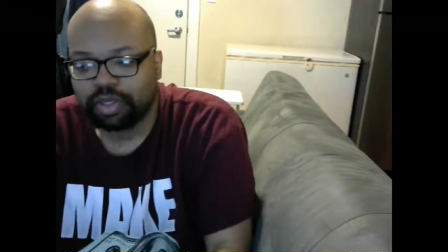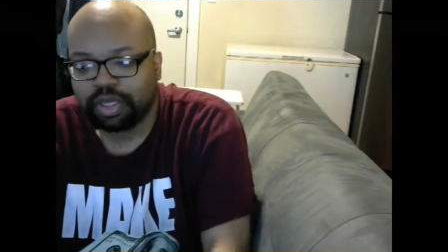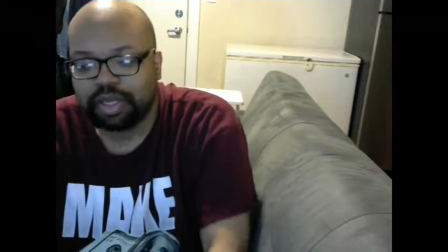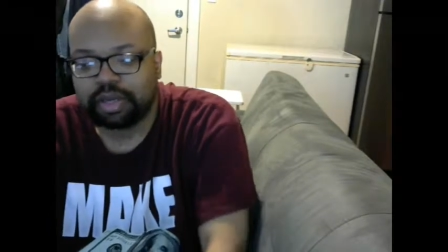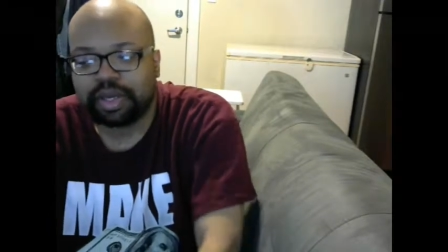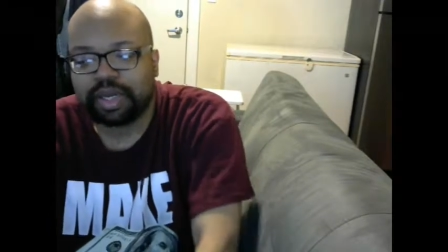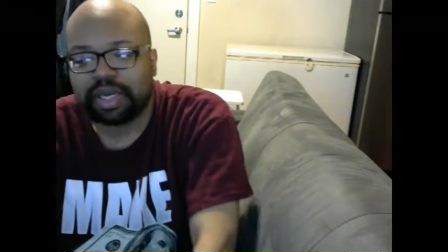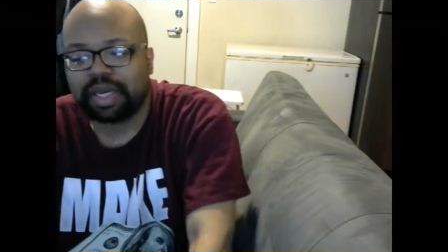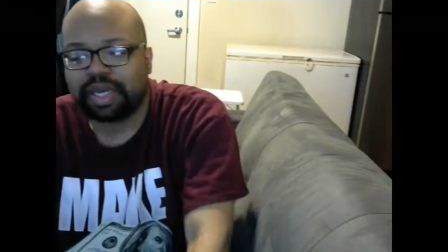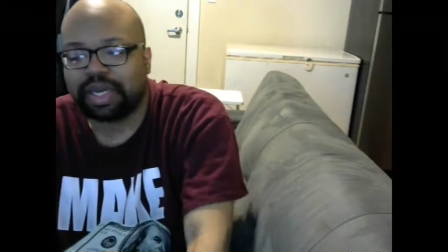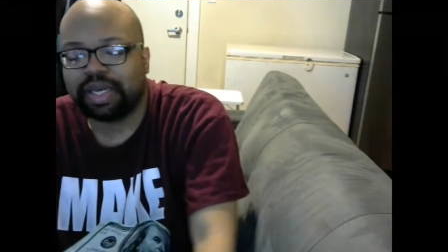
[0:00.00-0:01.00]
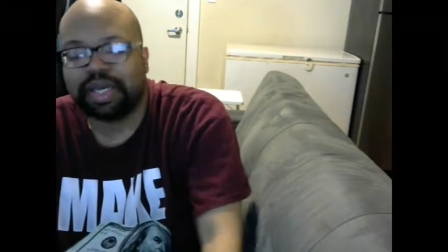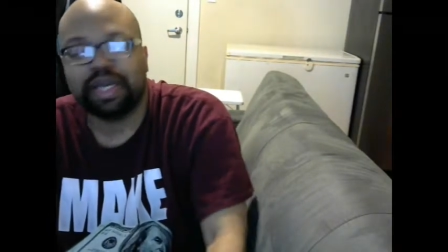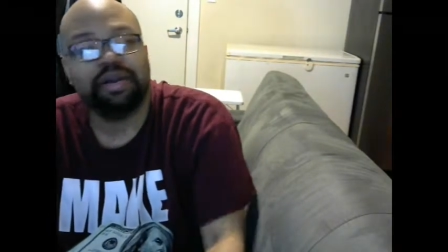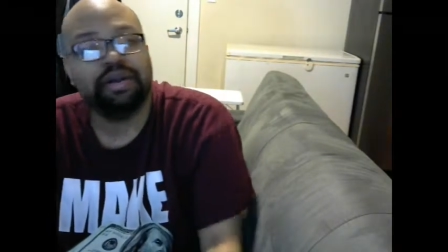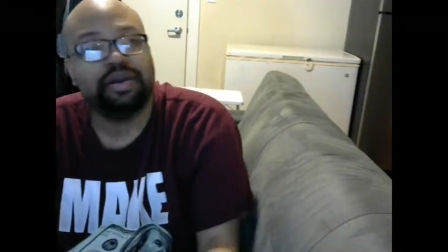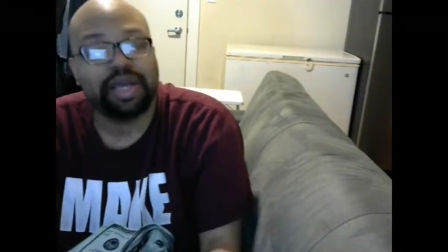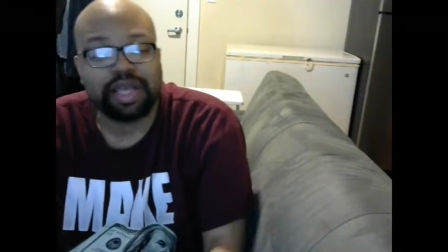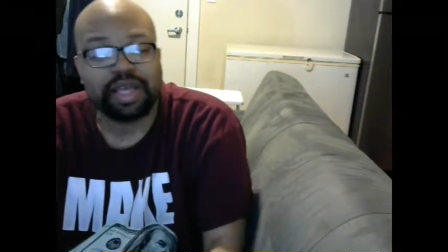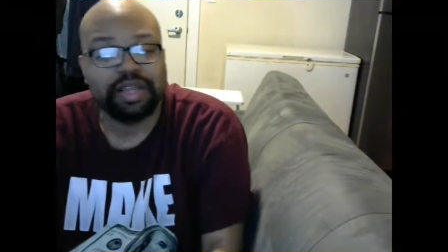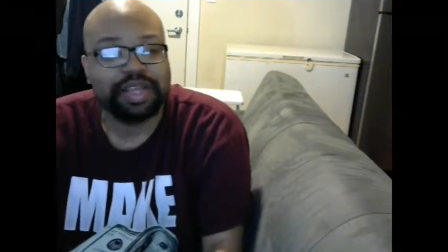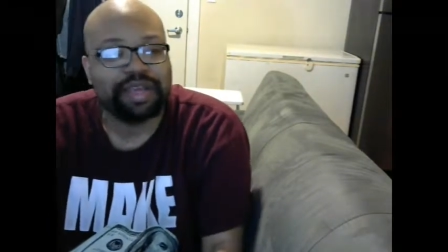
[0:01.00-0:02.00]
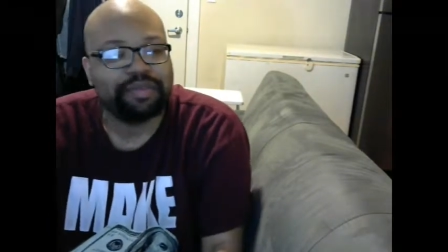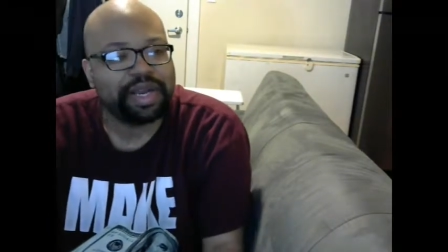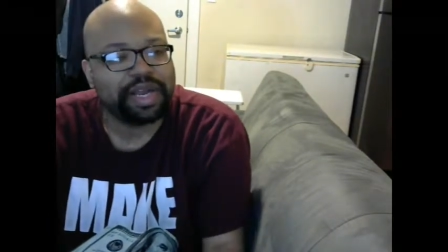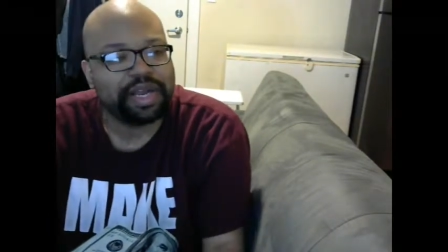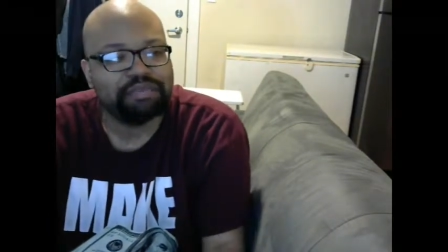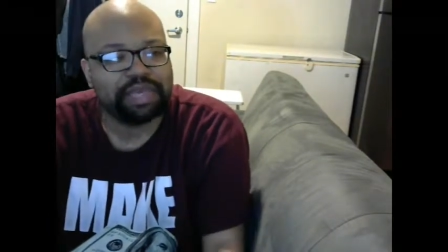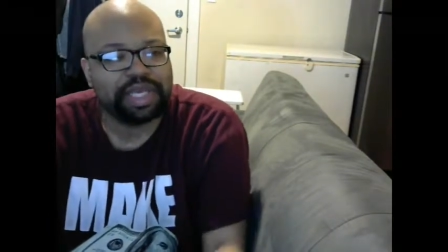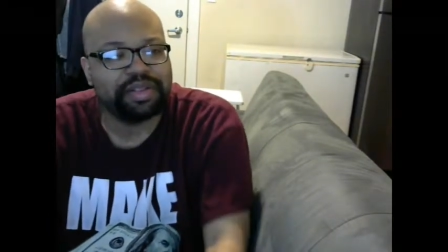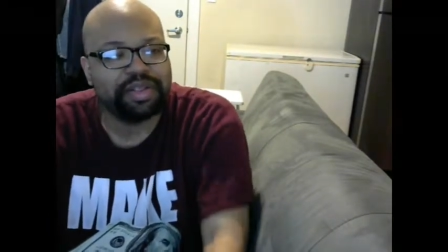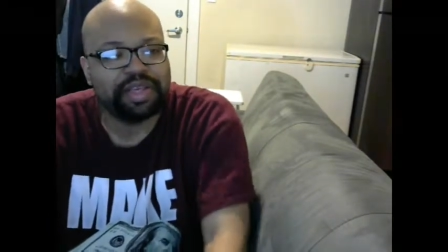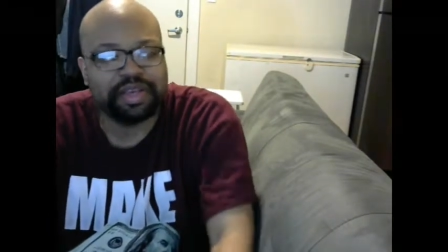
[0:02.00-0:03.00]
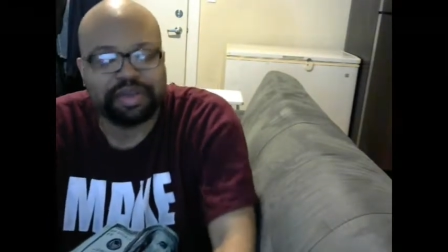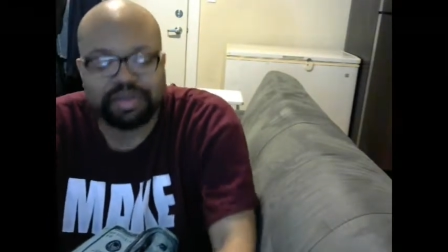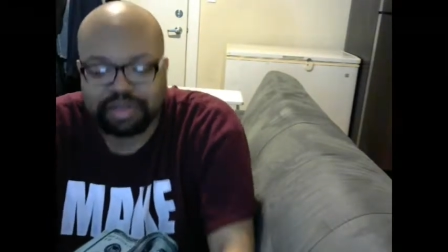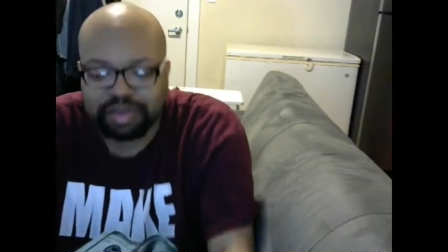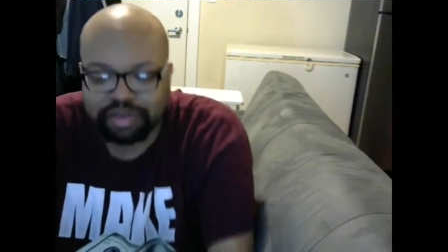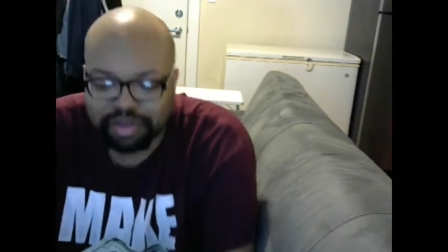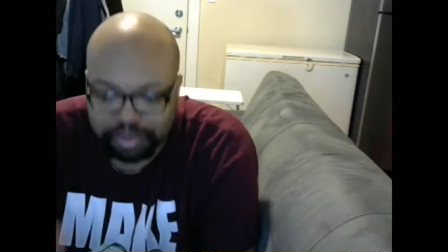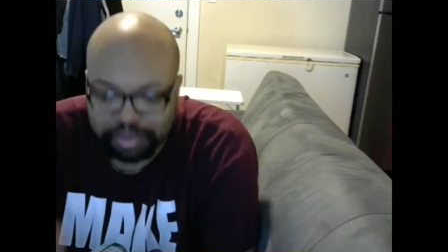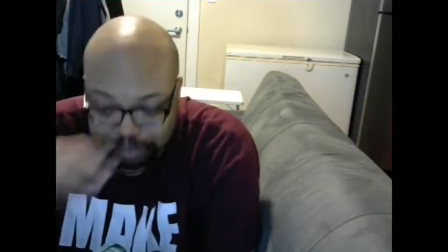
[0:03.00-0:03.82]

you know, I I don't know. I, I think that may not be the